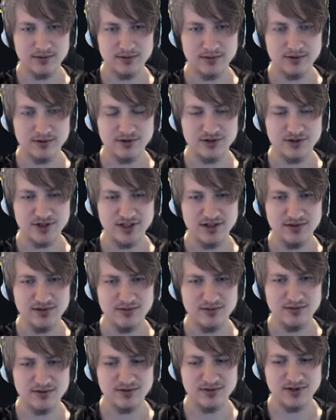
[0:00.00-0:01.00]
Should I
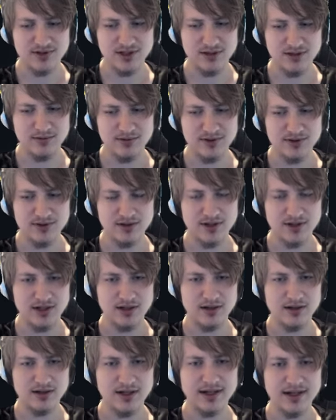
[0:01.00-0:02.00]
use Tailwind or
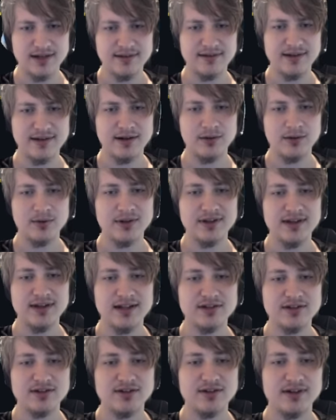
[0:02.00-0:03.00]
not? I guess Tailwind,
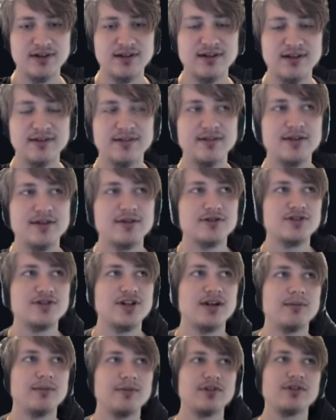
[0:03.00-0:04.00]
that just is another
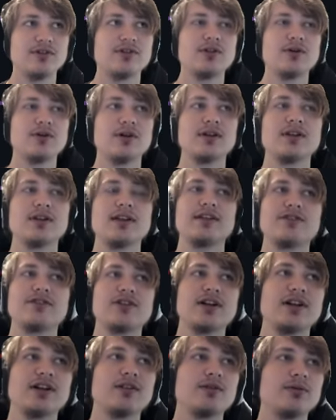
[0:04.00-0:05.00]
gem. So you know what? Let's
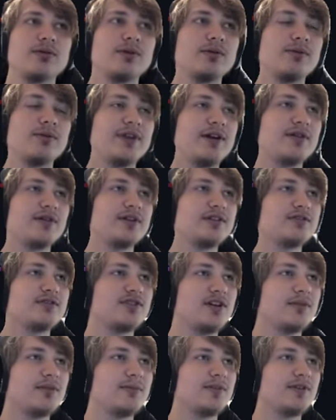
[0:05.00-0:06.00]
try to do it without any
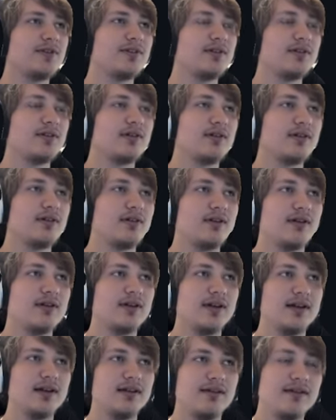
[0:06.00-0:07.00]
gems.
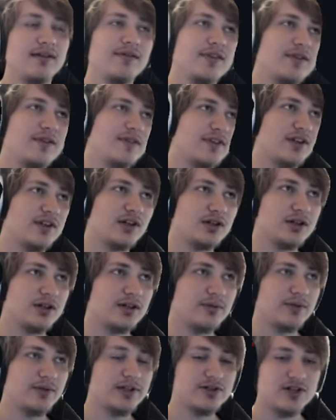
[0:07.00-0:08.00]
And even if it's ugly,
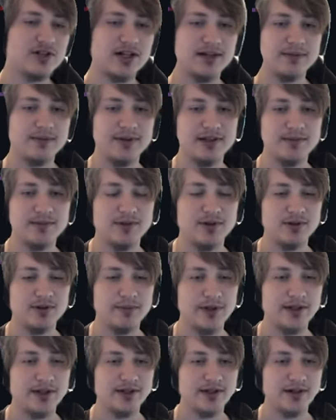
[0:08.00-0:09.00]
we can try to make it look
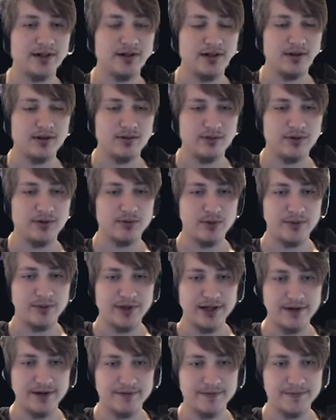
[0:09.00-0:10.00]
better with what we
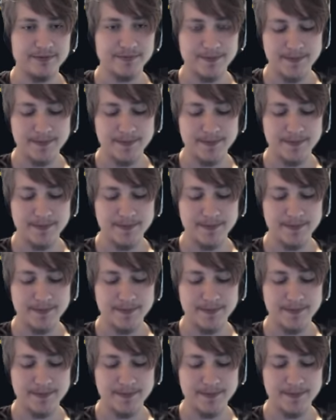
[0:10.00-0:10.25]
have.